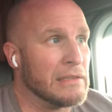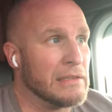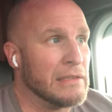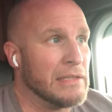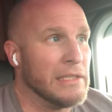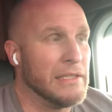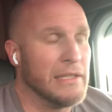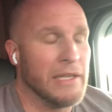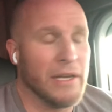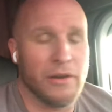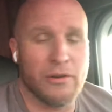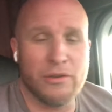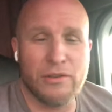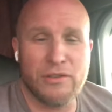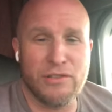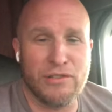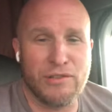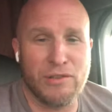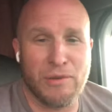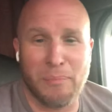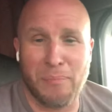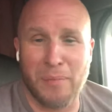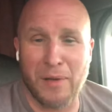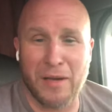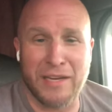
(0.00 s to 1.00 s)
you know,
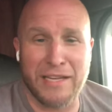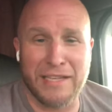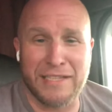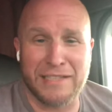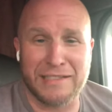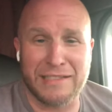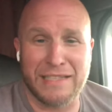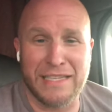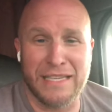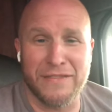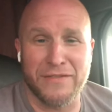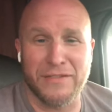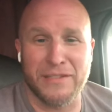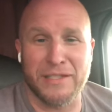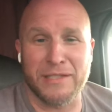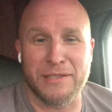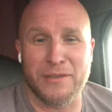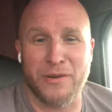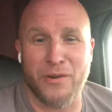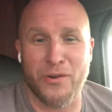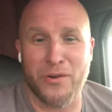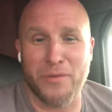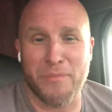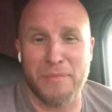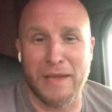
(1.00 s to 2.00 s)
your buddy's leaving and
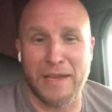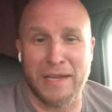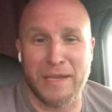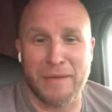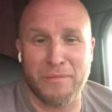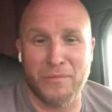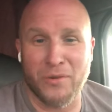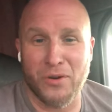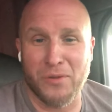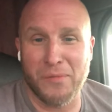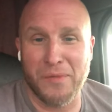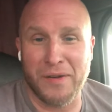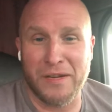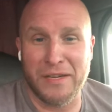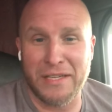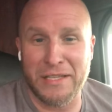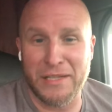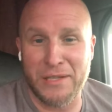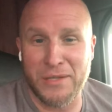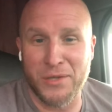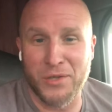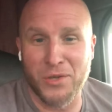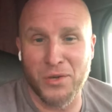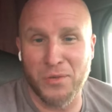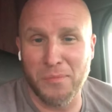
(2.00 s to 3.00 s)
going and making more money.
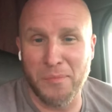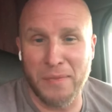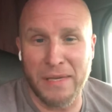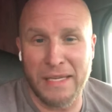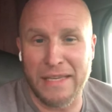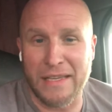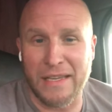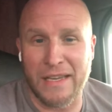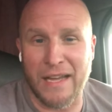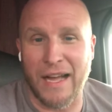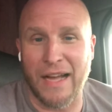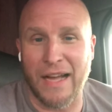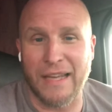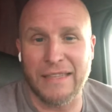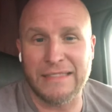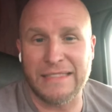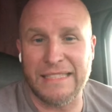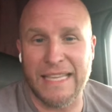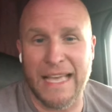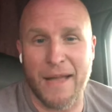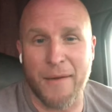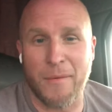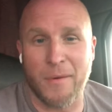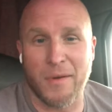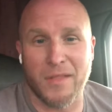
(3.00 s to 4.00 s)
You're gonna be in
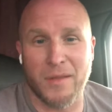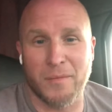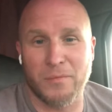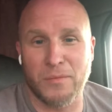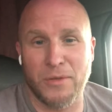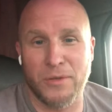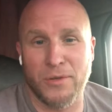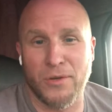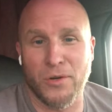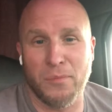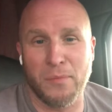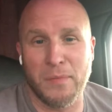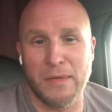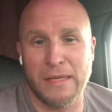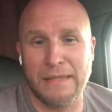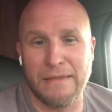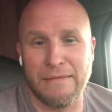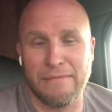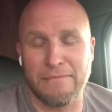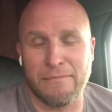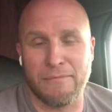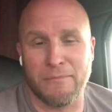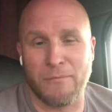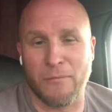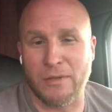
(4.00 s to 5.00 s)
contact with them. You're gonna be,
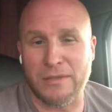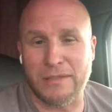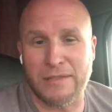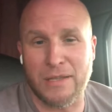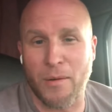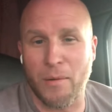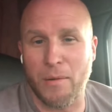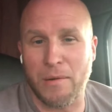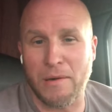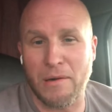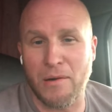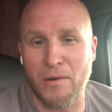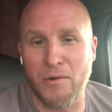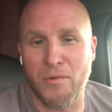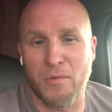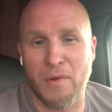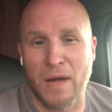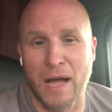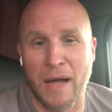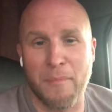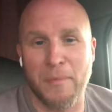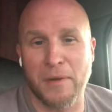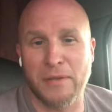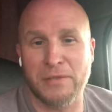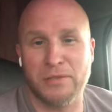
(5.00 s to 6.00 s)
what's going on?
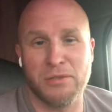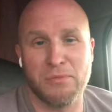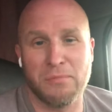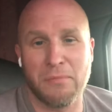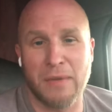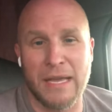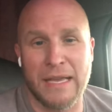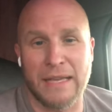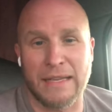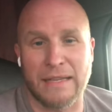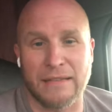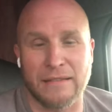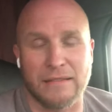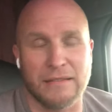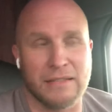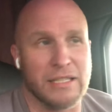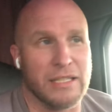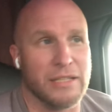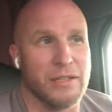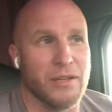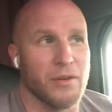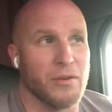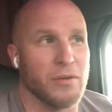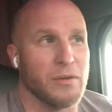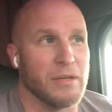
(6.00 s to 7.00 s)
How much you making? You
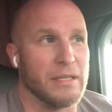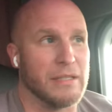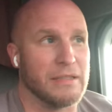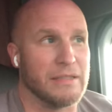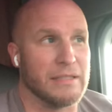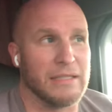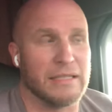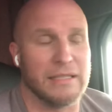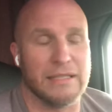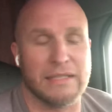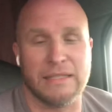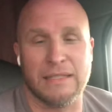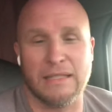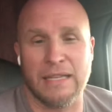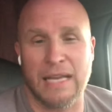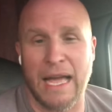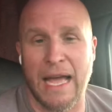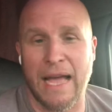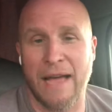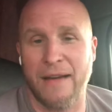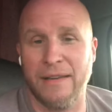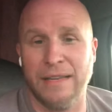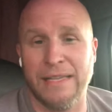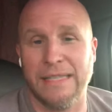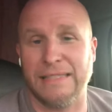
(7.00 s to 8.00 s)
know,
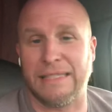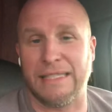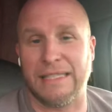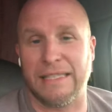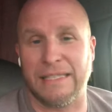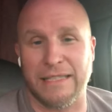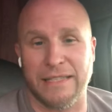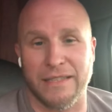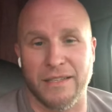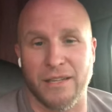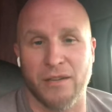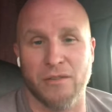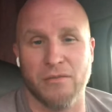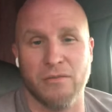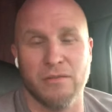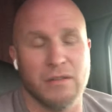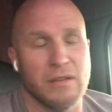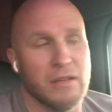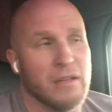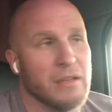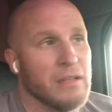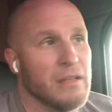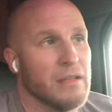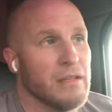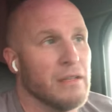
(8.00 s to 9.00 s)
how is it? You know,
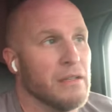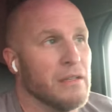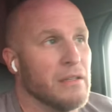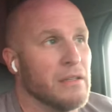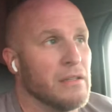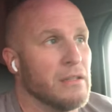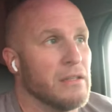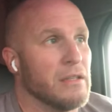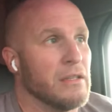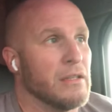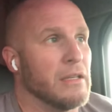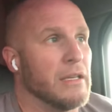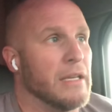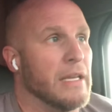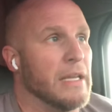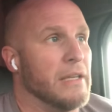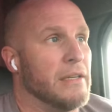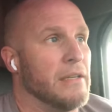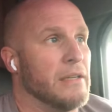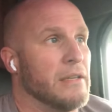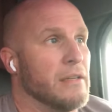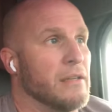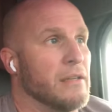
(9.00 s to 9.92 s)
and